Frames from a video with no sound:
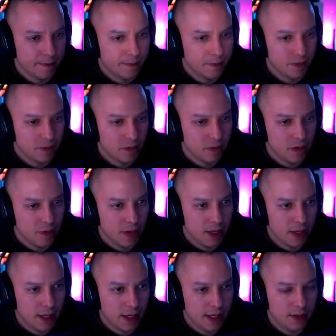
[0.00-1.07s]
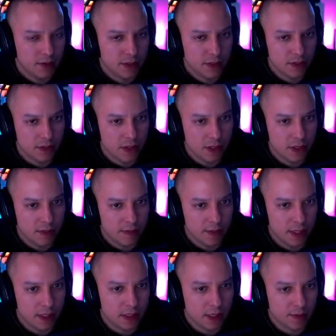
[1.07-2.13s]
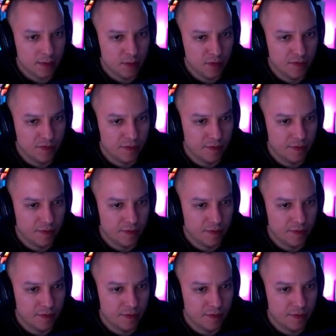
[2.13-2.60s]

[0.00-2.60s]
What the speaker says: So 1-1 Hydras are done. Attack move.